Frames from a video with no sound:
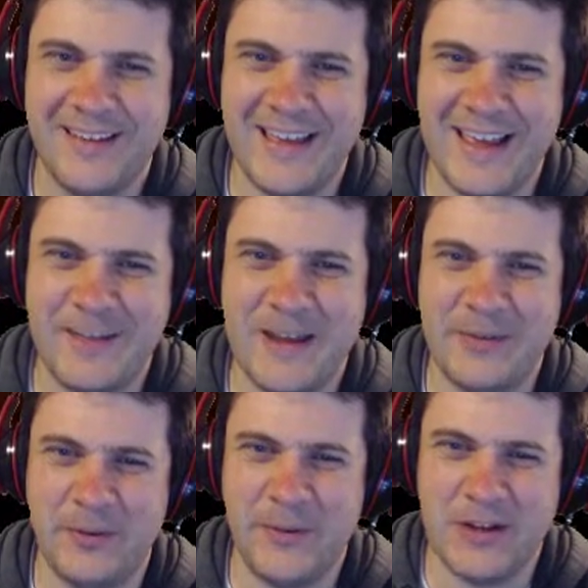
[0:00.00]
I'll be
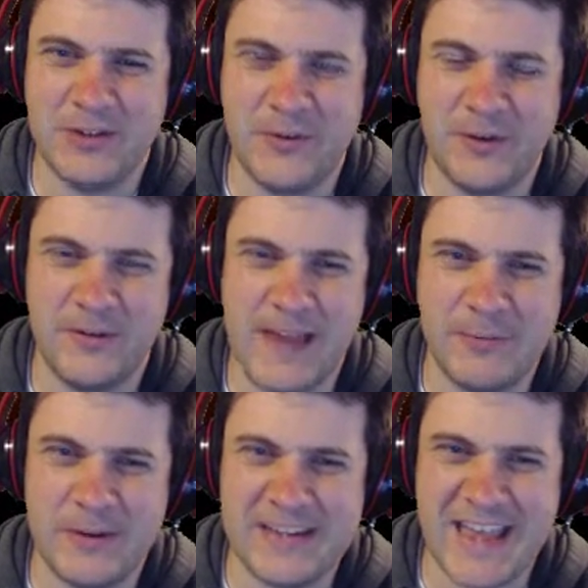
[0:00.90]
able to watch over her
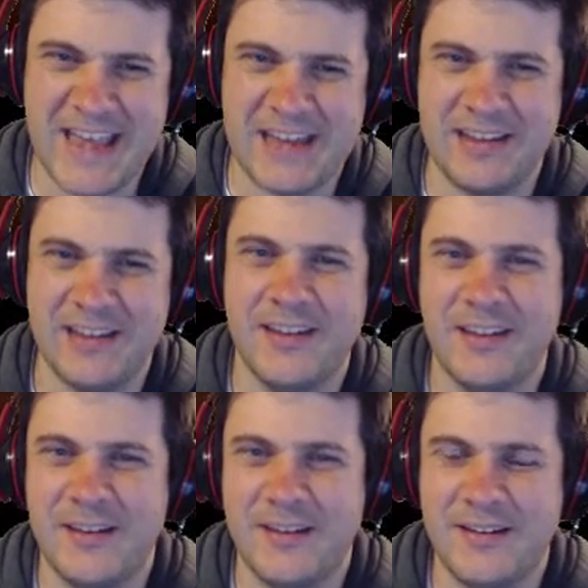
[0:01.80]
every day.
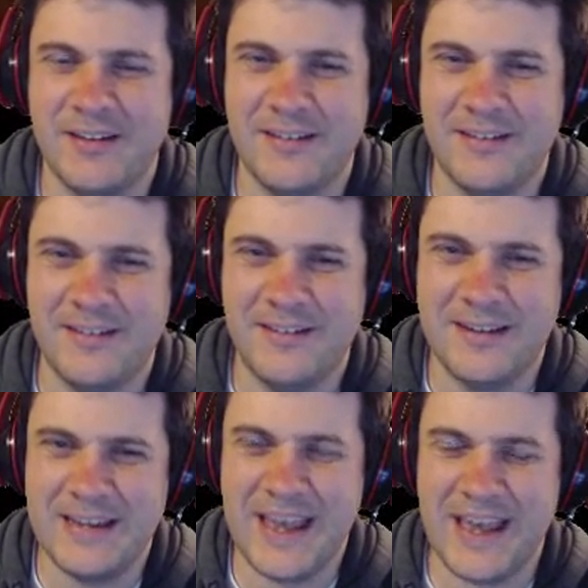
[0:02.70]

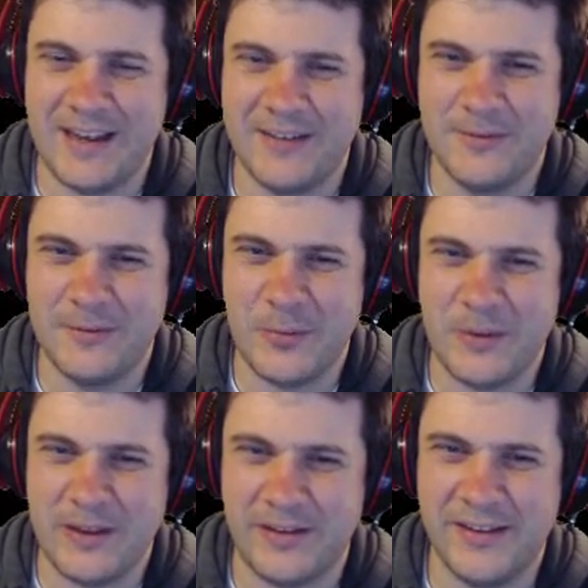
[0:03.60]
Yeah, we will.